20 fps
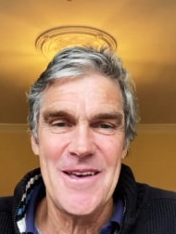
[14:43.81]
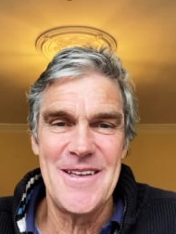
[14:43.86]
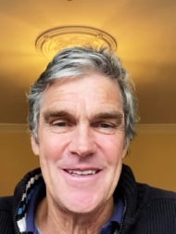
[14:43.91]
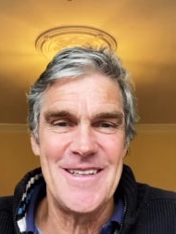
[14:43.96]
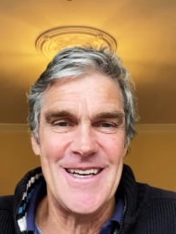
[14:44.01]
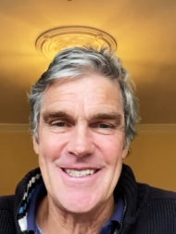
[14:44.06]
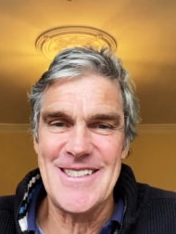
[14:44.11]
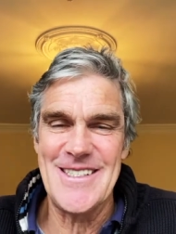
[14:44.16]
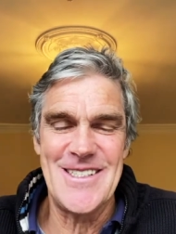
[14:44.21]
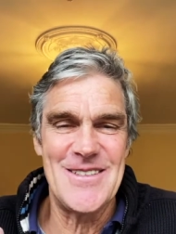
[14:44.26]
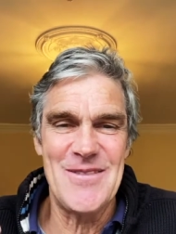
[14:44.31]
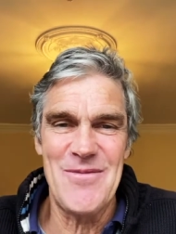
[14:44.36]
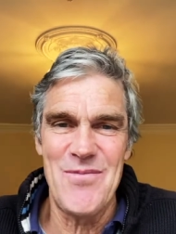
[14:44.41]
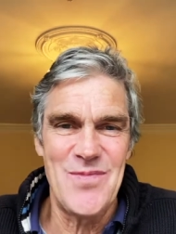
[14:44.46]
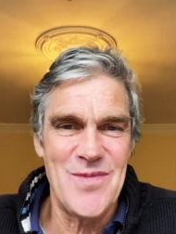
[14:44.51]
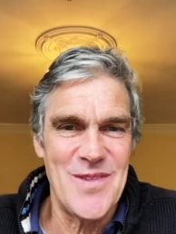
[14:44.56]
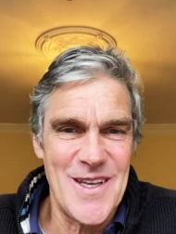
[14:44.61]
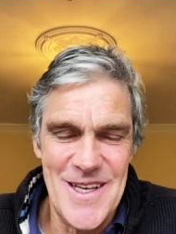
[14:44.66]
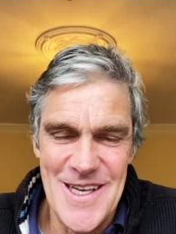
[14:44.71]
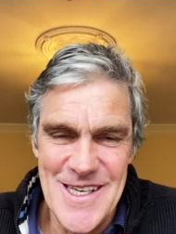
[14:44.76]
that's
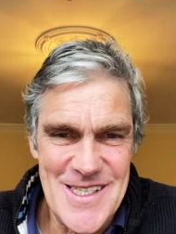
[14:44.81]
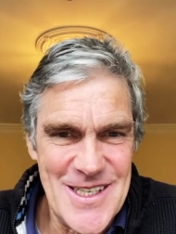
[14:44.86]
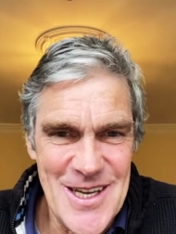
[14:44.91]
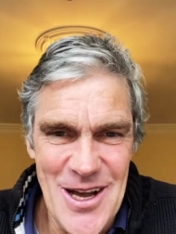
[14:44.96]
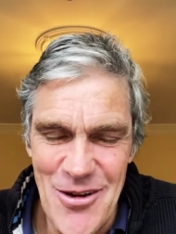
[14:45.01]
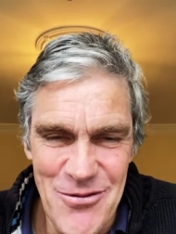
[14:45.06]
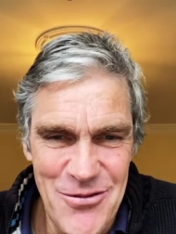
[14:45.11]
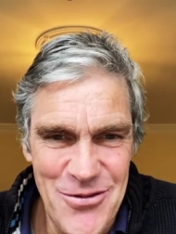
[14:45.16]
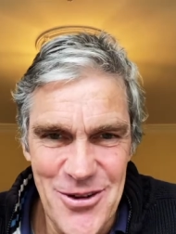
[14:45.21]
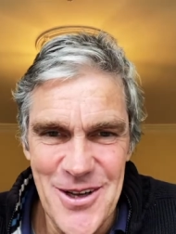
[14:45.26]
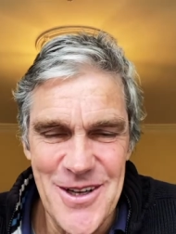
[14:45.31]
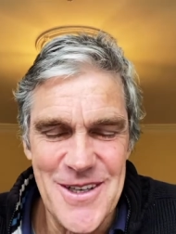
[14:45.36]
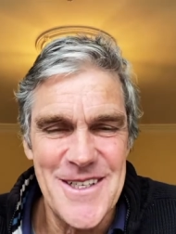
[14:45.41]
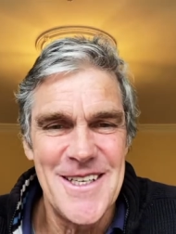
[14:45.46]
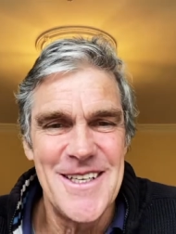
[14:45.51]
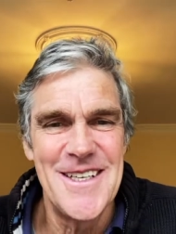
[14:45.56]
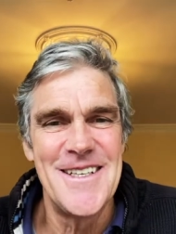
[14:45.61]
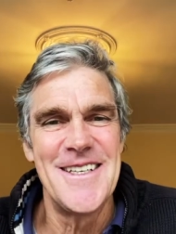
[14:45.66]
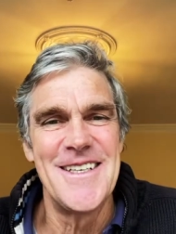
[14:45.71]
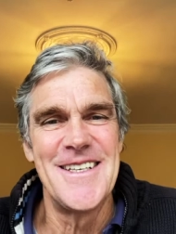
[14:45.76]
his comfort,
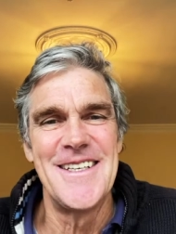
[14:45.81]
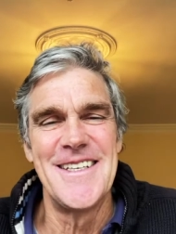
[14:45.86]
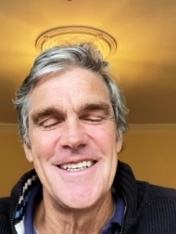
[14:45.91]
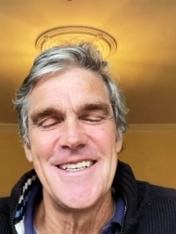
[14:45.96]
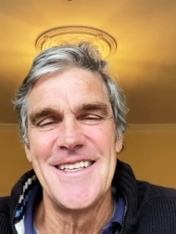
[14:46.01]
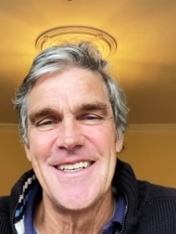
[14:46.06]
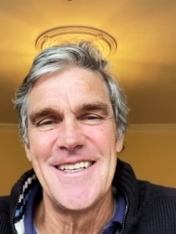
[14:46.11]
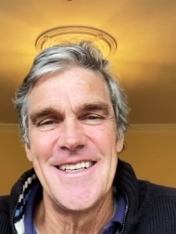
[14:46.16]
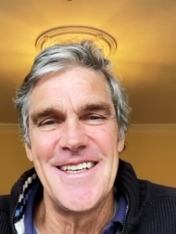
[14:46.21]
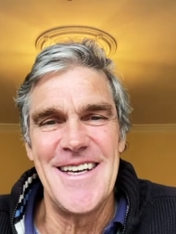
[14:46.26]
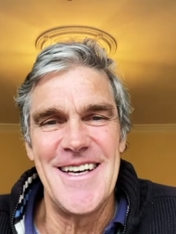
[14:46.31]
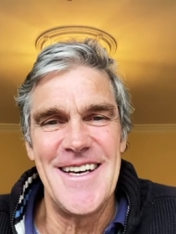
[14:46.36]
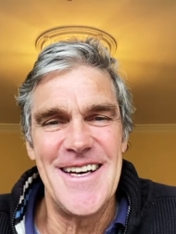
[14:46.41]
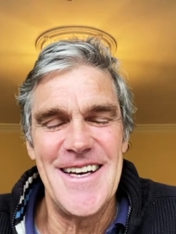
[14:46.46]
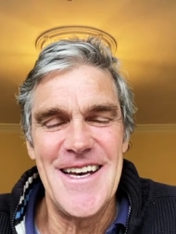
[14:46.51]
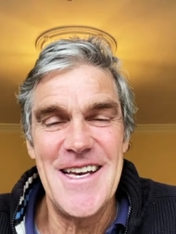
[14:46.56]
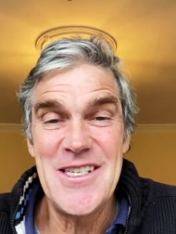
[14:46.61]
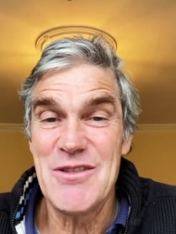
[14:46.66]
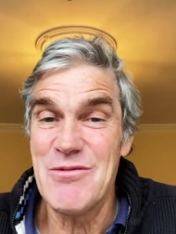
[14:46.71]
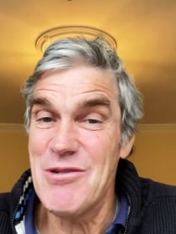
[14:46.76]

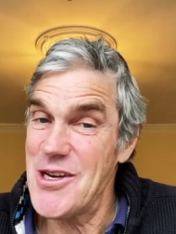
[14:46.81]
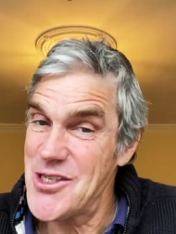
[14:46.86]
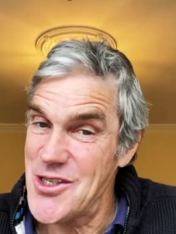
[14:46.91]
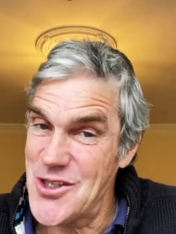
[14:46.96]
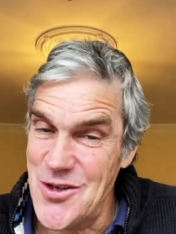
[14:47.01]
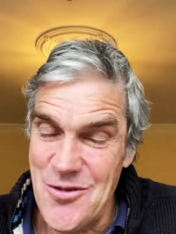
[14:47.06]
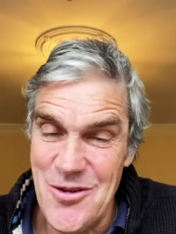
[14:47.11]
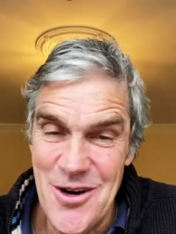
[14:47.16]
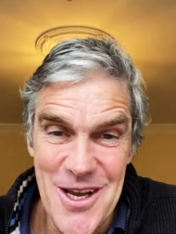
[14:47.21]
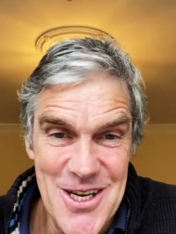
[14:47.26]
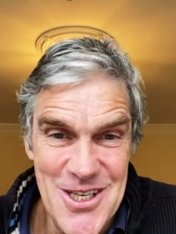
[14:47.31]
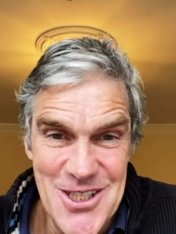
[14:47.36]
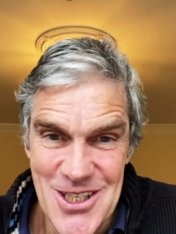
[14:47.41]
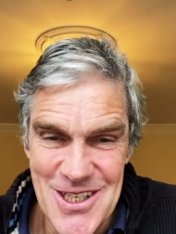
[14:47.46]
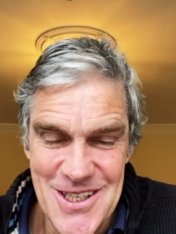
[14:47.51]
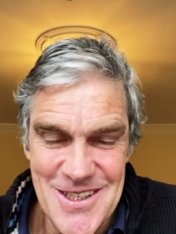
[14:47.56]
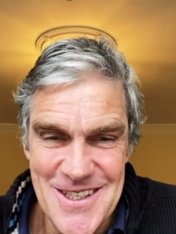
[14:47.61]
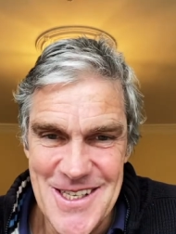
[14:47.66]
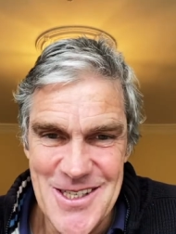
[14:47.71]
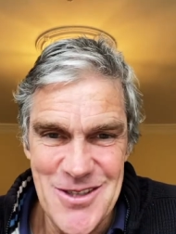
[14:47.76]
uh, his
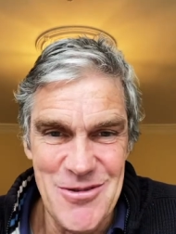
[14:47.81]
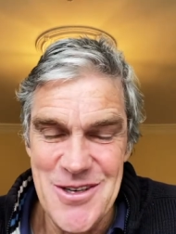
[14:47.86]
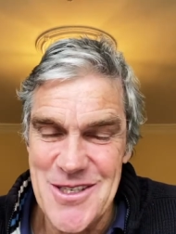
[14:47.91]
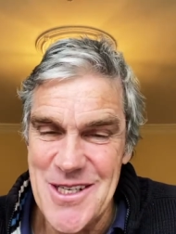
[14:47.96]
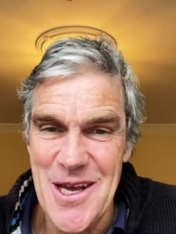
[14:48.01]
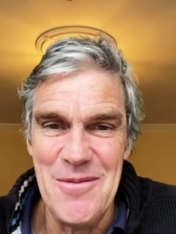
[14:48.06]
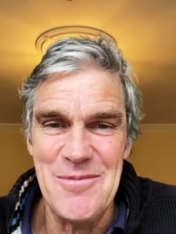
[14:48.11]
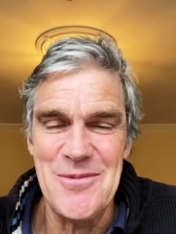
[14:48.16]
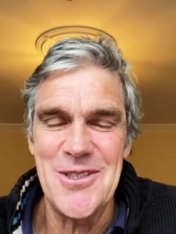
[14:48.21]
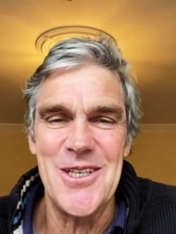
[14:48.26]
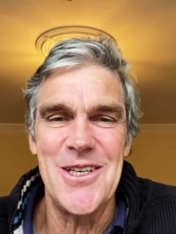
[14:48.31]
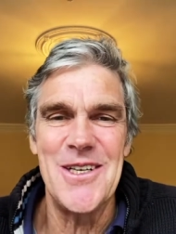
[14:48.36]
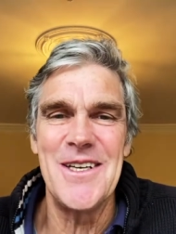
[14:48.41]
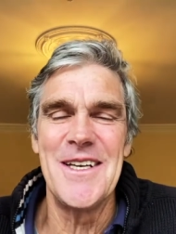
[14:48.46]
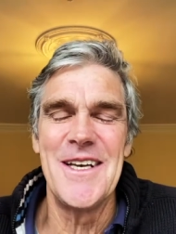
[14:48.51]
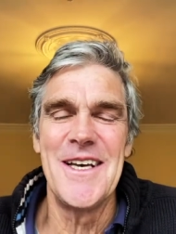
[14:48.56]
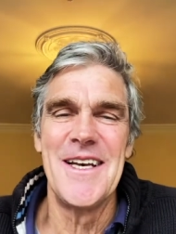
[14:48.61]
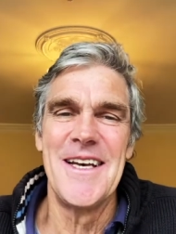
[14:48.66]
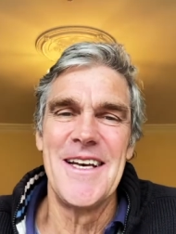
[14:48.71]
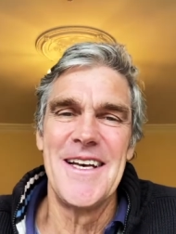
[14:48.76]
restoration, his
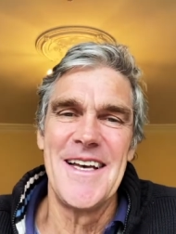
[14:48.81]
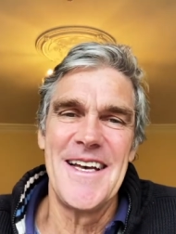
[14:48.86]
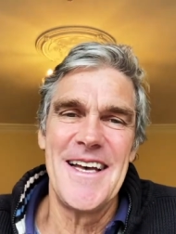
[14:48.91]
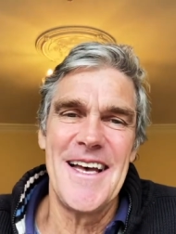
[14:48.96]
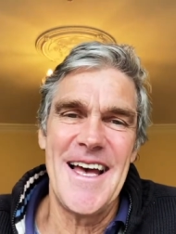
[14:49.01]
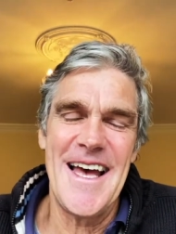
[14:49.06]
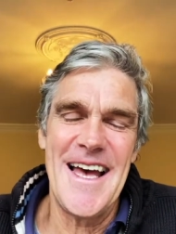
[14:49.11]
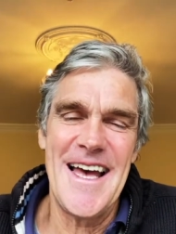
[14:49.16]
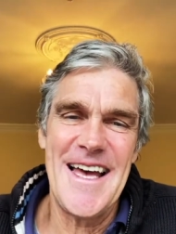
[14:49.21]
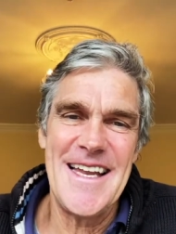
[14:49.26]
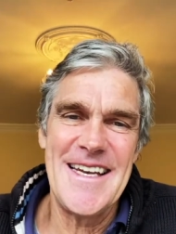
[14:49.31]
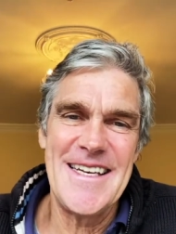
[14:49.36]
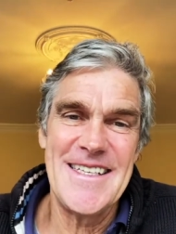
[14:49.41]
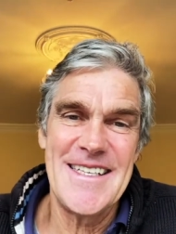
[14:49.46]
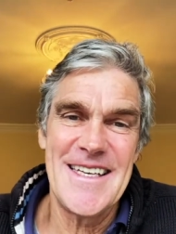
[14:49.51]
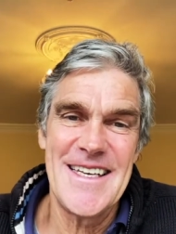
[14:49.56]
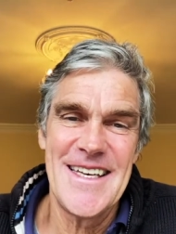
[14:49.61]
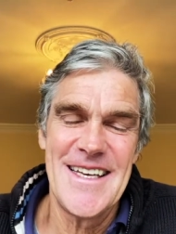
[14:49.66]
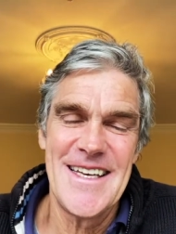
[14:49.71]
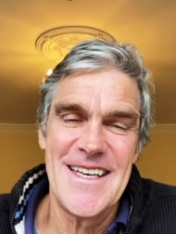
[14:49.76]
redemption,
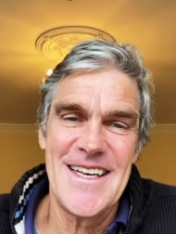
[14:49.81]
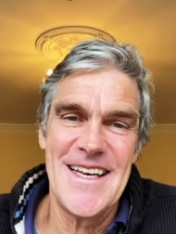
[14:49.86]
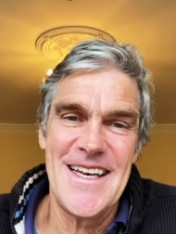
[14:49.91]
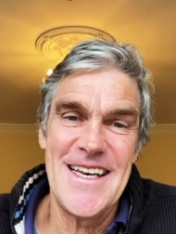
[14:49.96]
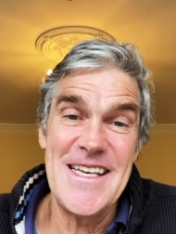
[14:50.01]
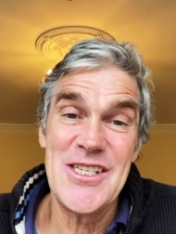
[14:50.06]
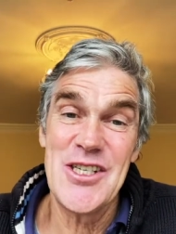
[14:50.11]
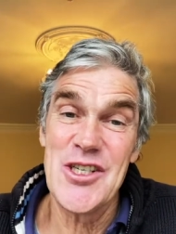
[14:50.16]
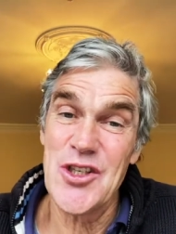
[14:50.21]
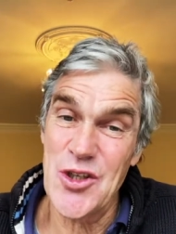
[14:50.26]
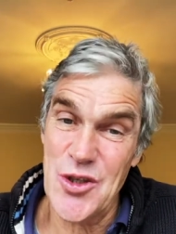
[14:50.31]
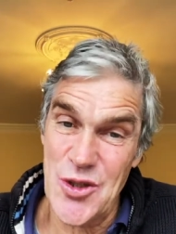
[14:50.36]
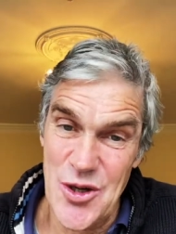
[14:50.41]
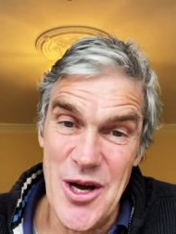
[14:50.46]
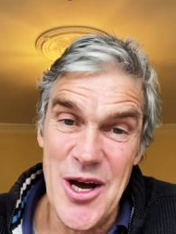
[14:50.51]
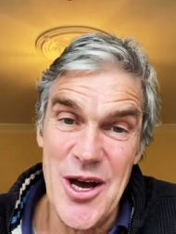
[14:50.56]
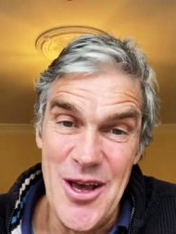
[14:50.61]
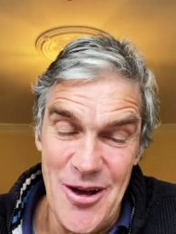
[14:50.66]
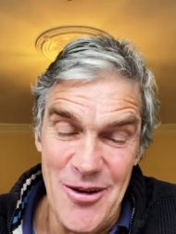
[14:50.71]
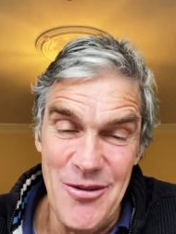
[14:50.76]
and his
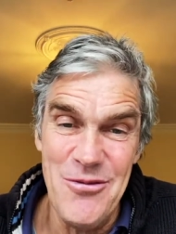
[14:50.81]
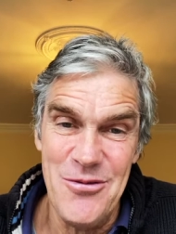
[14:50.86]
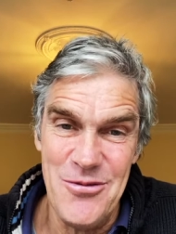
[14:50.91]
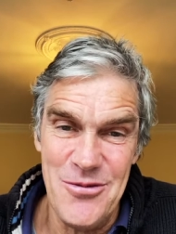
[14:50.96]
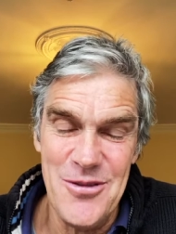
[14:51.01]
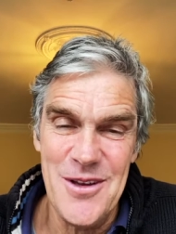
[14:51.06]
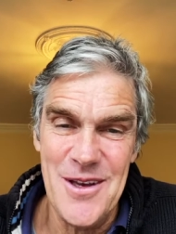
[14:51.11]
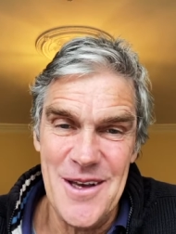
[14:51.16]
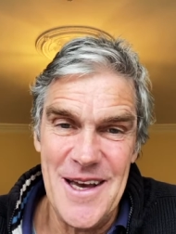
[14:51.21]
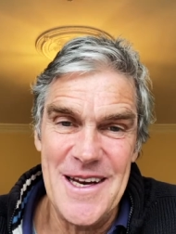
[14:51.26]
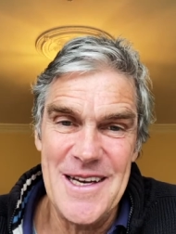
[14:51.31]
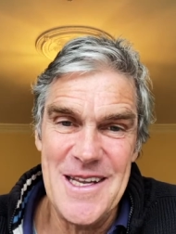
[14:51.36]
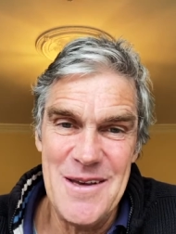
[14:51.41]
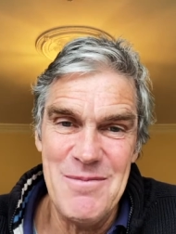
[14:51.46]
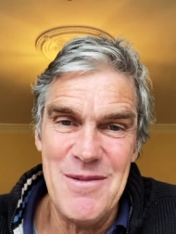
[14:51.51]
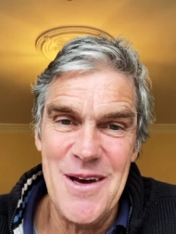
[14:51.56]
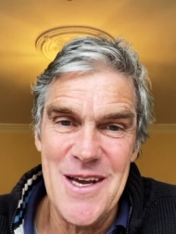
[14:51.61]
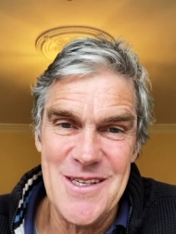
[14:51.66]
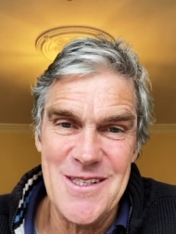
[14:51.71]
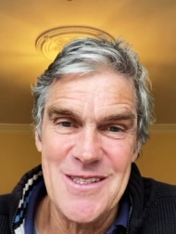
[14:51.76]
triumph, and he
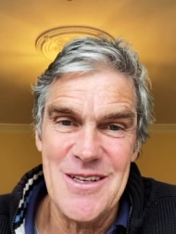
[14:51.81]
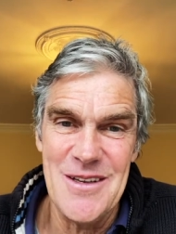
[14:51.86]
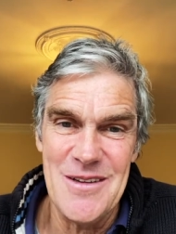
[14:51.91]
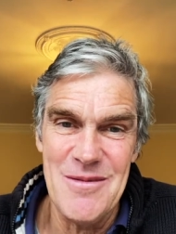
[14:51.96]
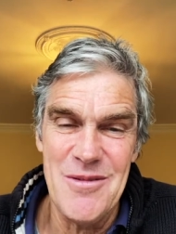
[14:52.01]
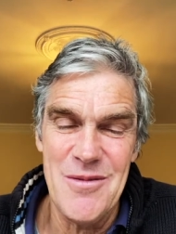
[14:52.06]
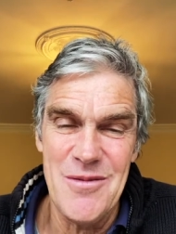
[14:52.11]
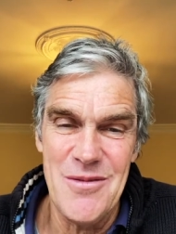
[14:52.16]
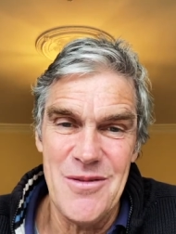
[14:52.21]
makes it